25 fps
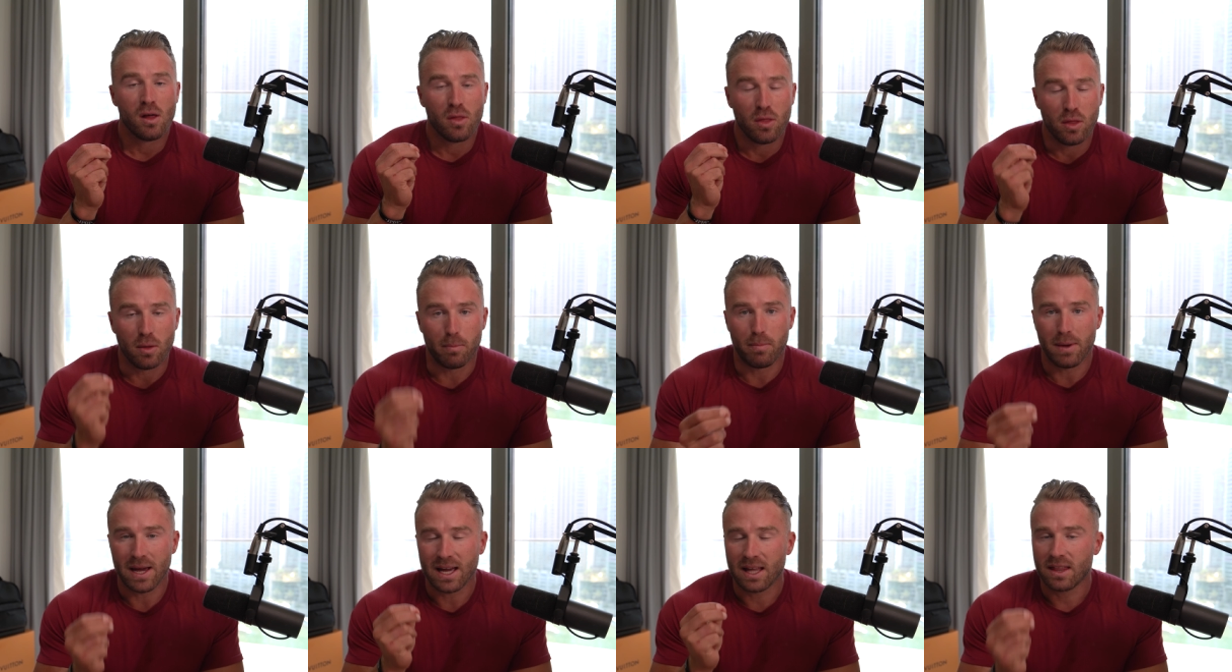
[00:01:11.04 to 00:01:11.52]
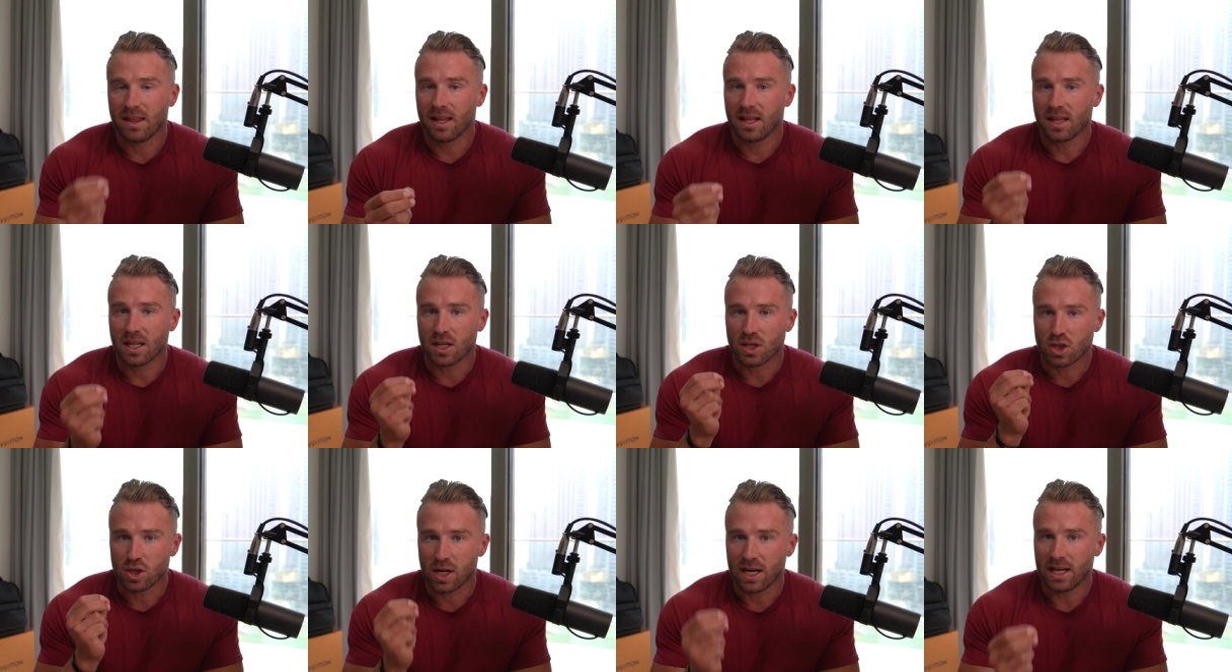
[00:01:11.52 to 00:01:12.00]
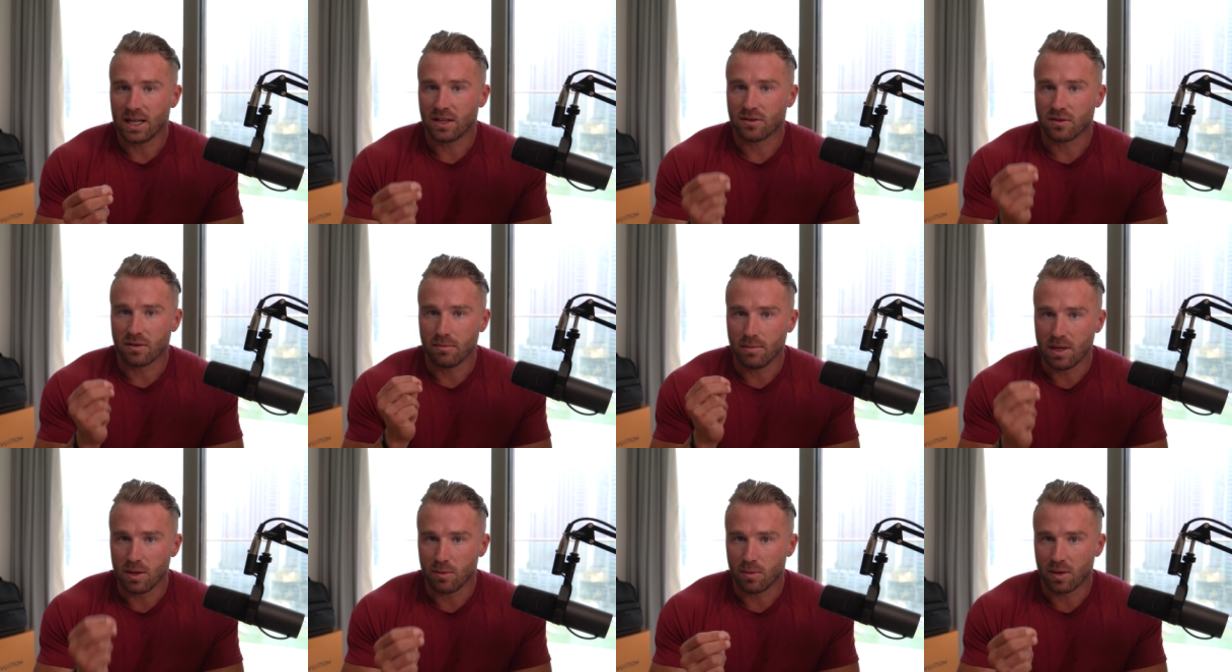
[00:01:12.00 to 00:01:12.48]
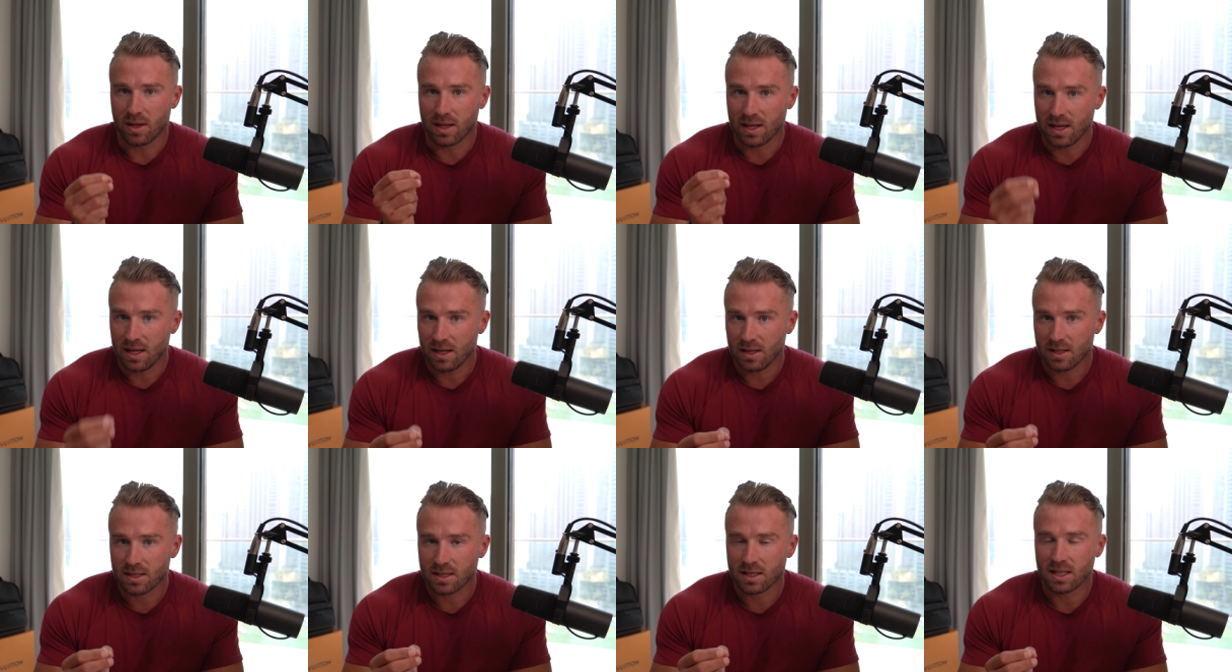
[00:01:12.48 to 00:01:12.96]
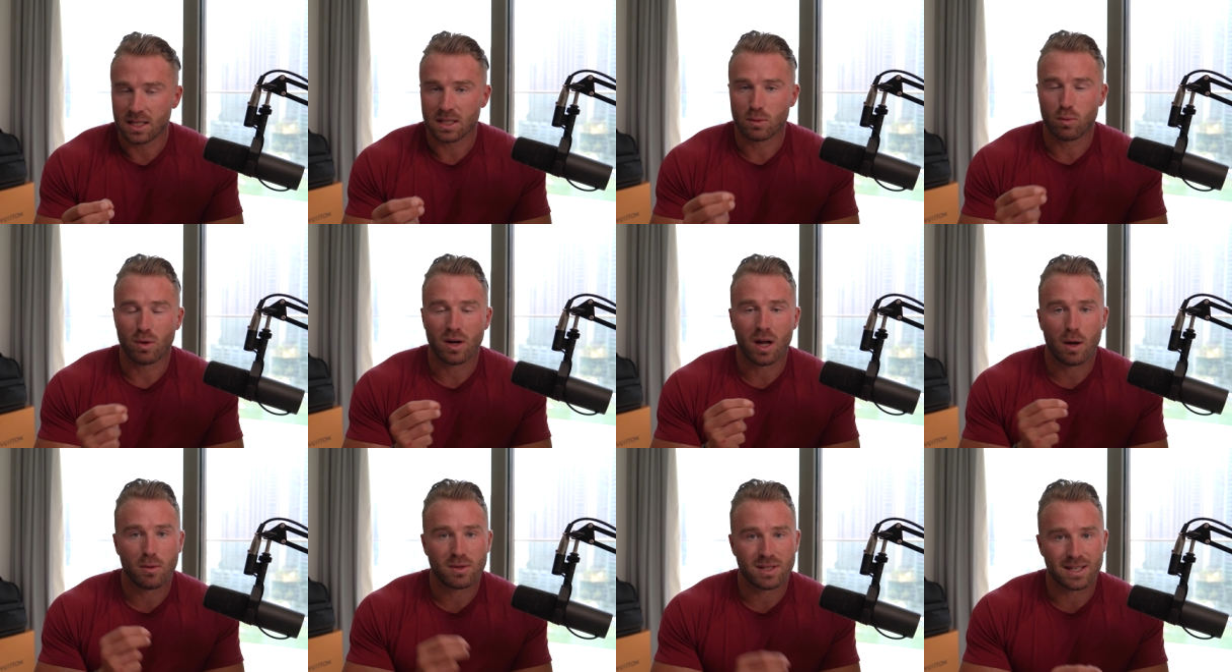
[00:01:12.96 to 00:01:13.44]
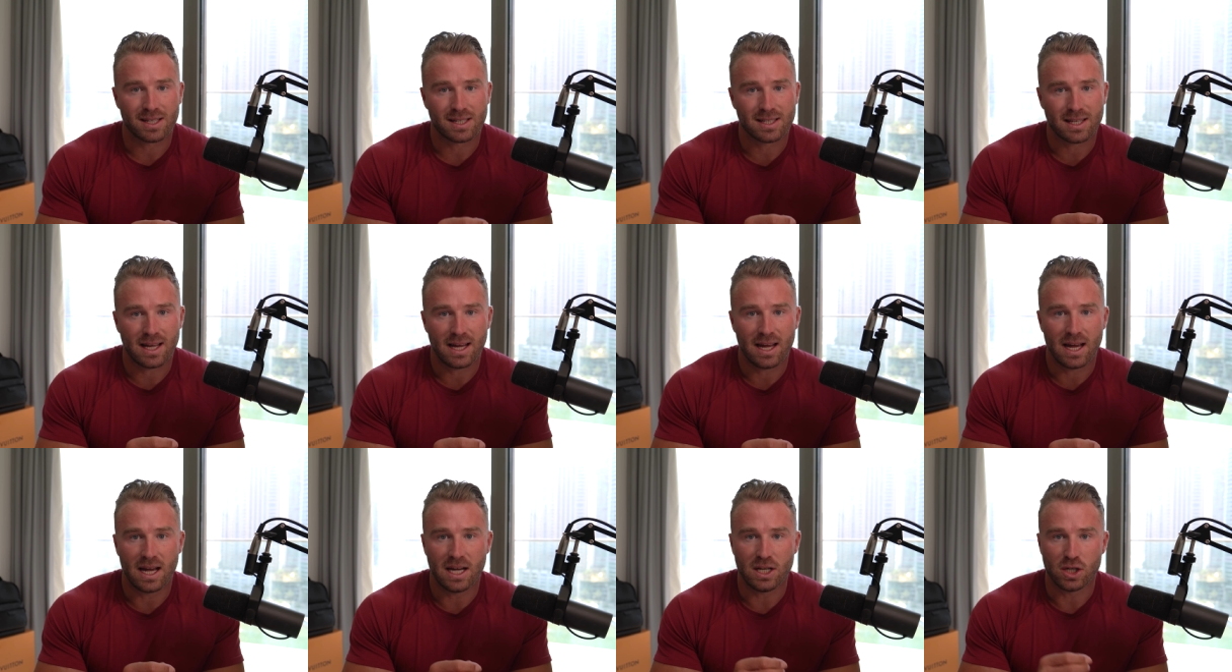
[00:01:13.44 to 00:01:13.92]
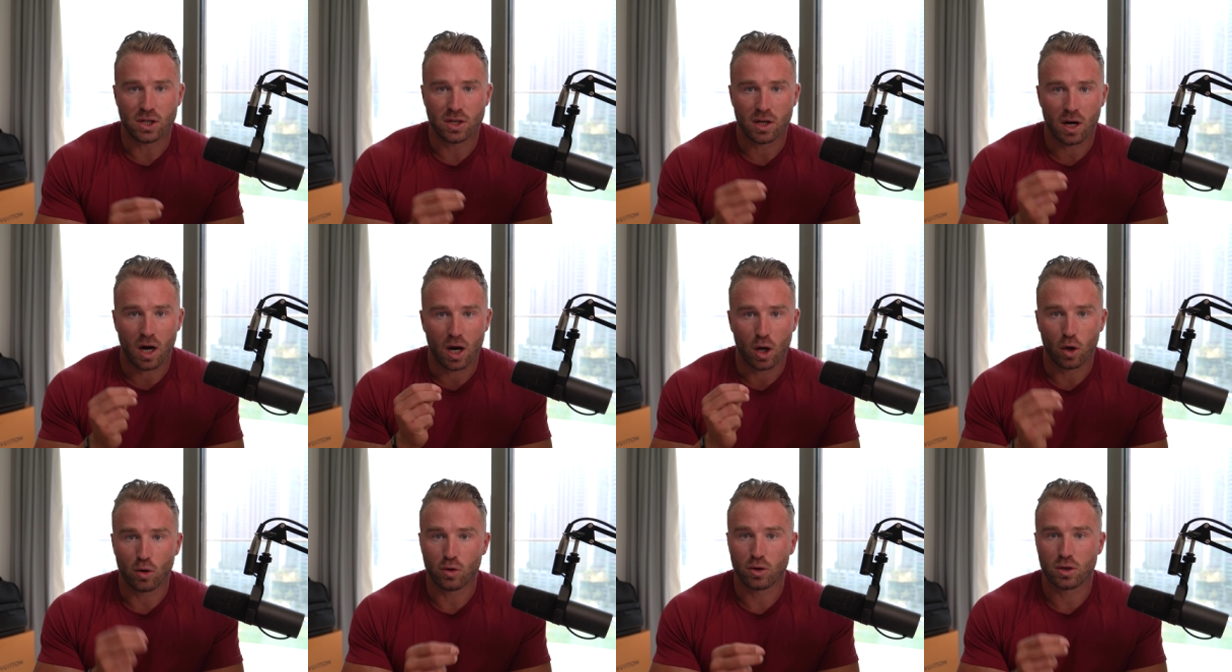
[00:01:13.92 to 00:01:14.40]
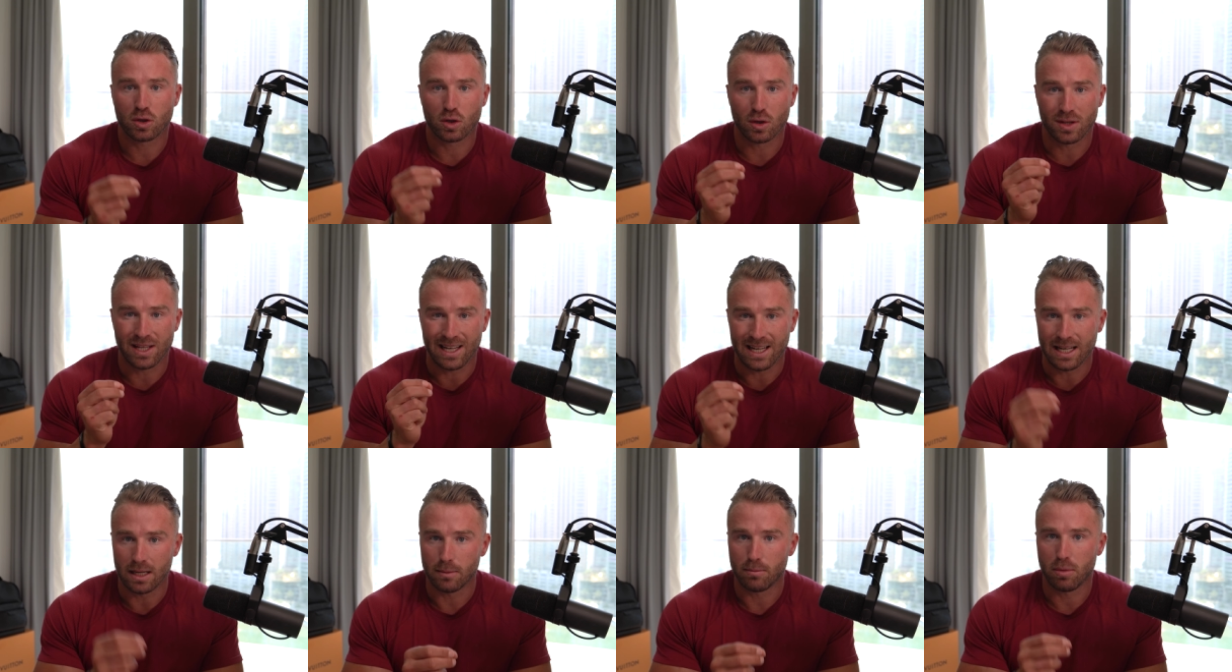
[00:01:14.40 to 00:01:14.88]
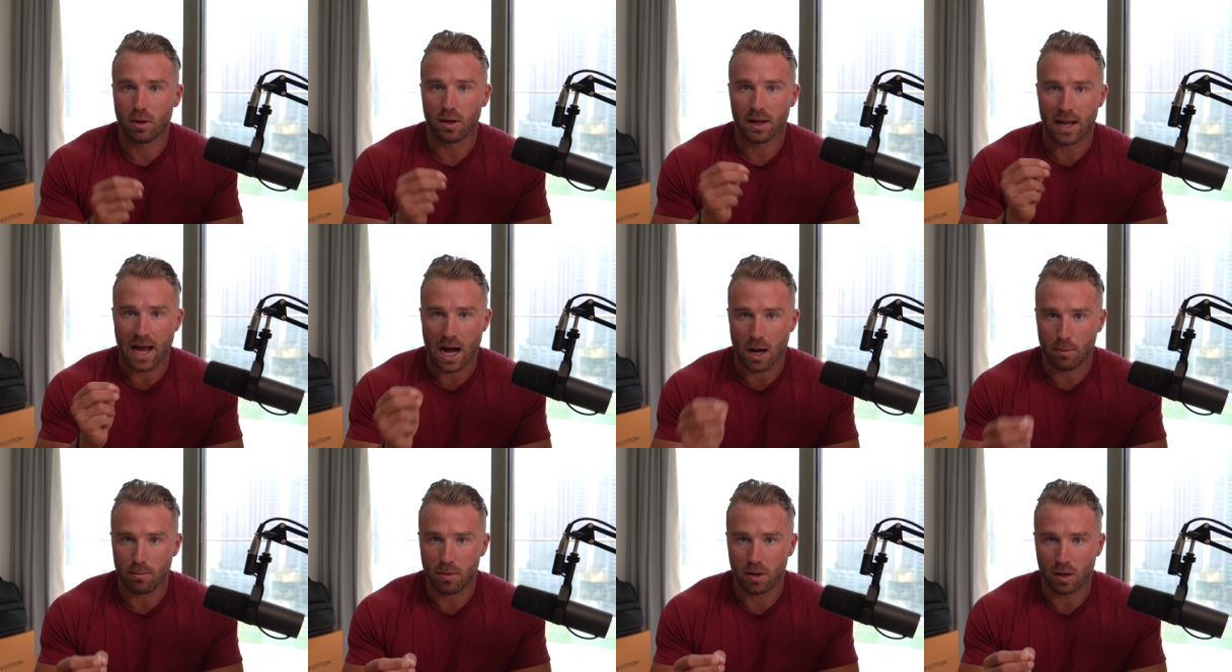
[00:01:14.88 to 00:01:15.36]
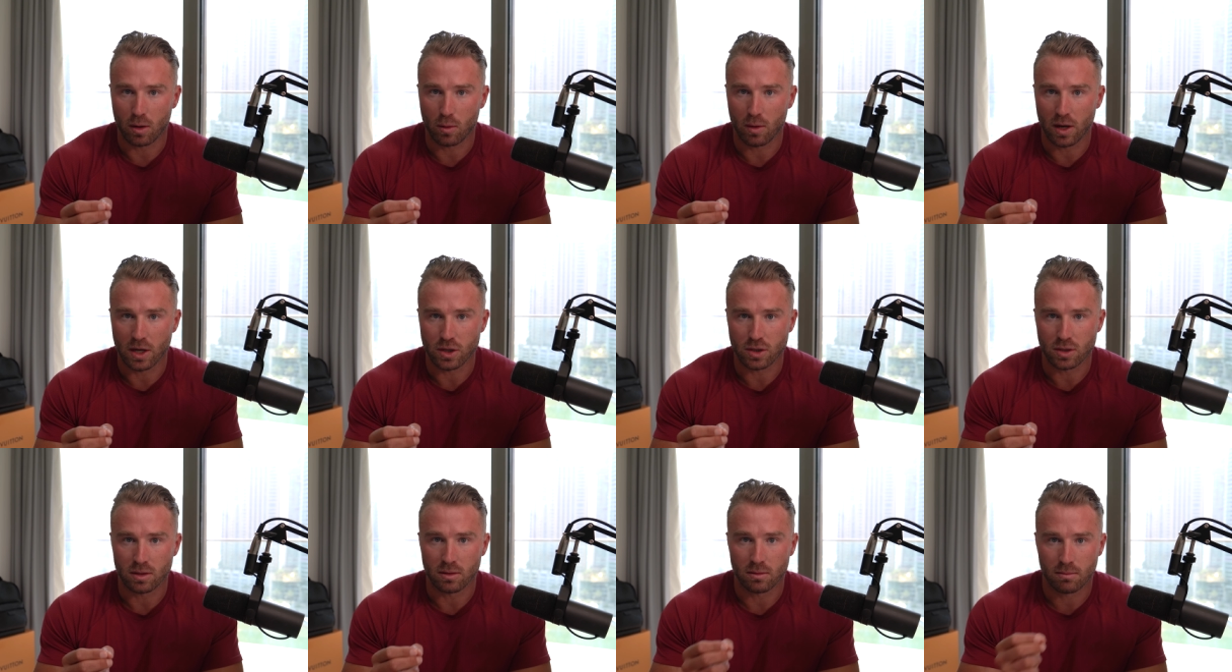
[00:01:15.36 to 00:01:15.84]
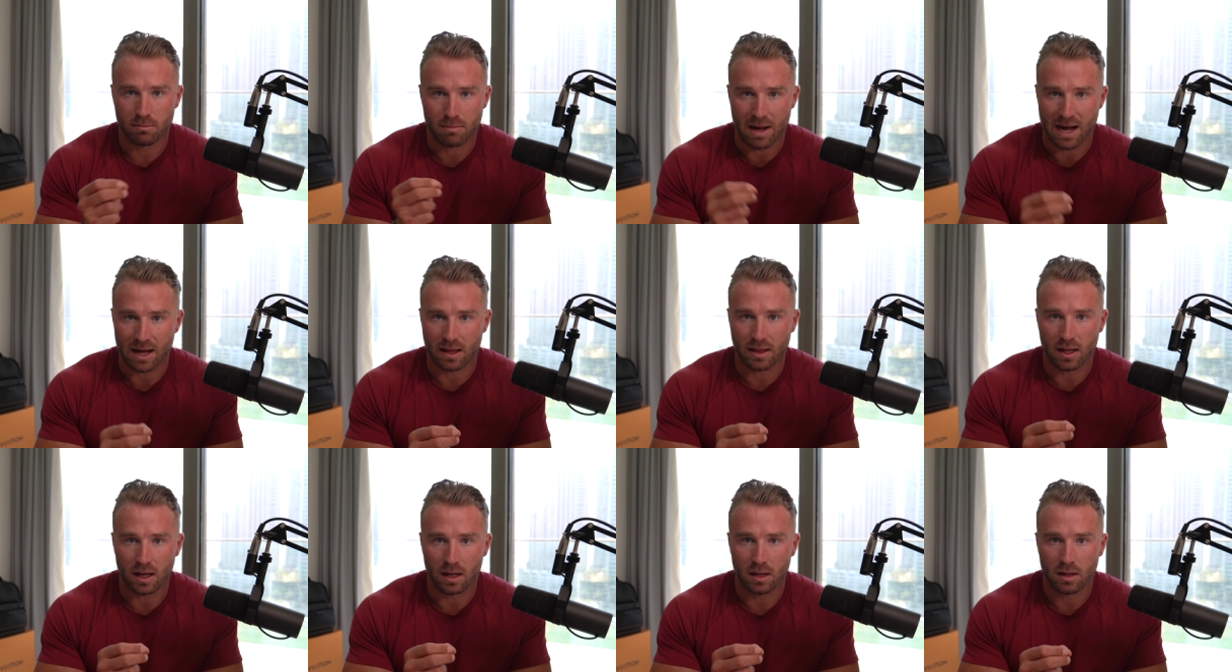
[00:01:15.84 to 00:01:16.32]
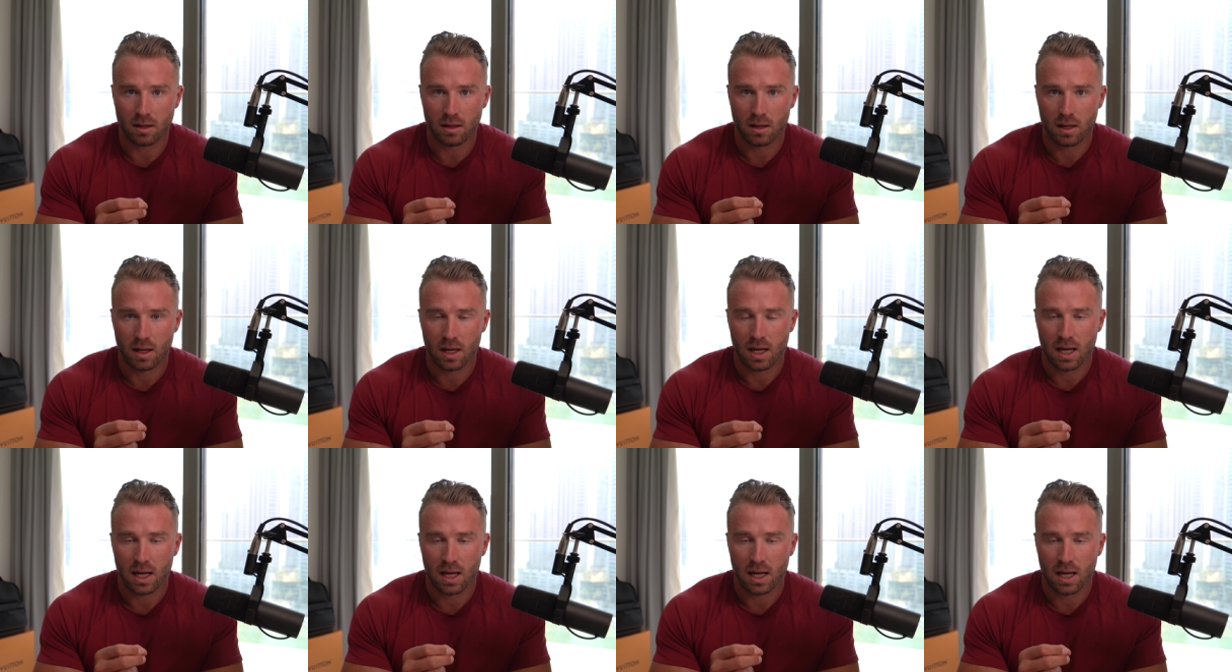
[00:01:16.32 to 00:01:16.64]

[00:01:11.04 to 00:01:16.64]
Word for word: The big thing that changed for me with this is when I was a state agent, I understood the input output equation back then.